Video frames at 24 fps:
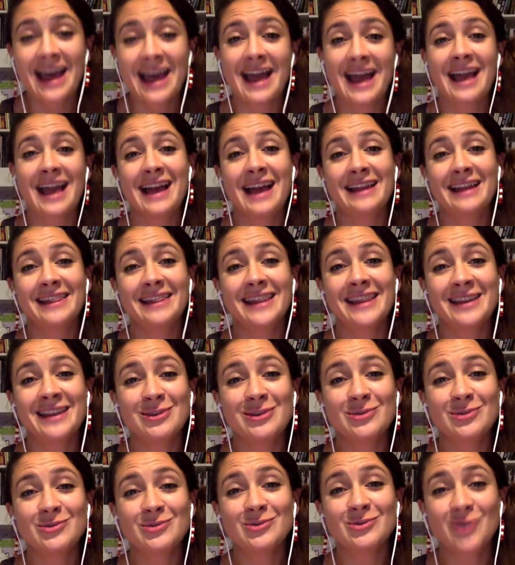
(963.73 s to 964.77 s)
And thank
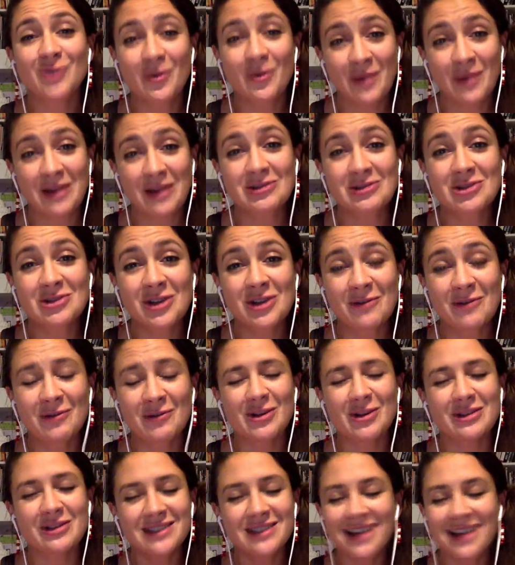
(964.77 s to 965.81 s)
you so much for
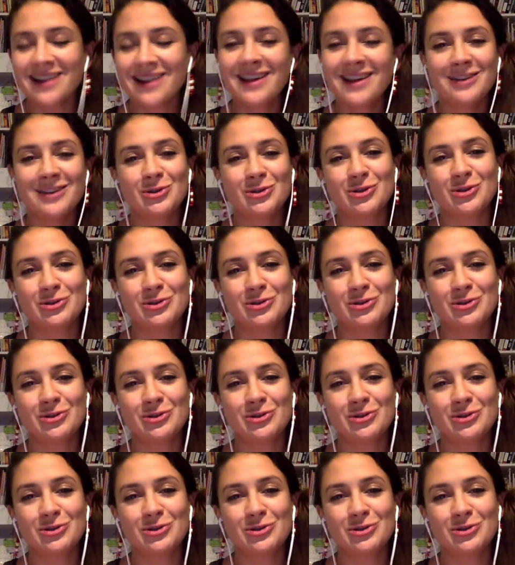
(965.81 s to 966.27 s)
your dedication